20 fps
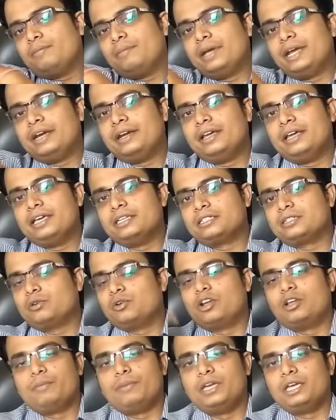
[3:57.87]
made is
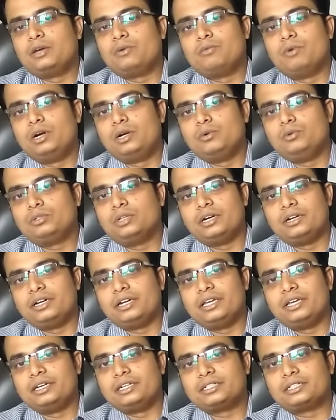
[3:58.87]
going to be equal to
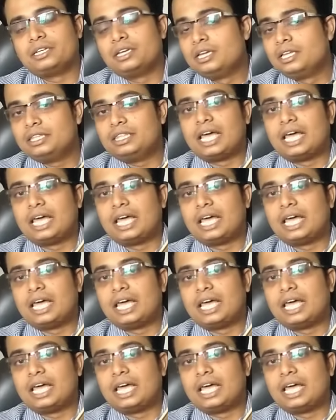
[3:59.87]
30 degrees.